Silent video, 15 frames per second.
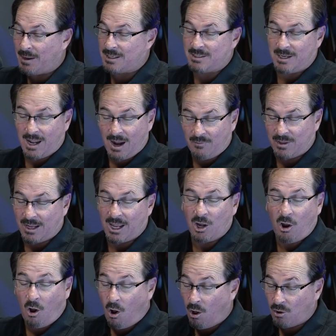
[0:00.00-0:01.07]
missed, everything
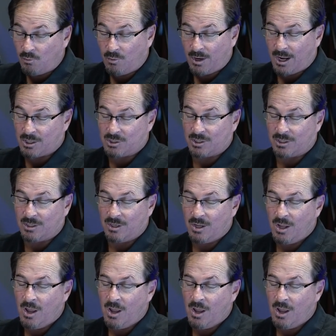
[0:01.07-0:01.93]
in all creation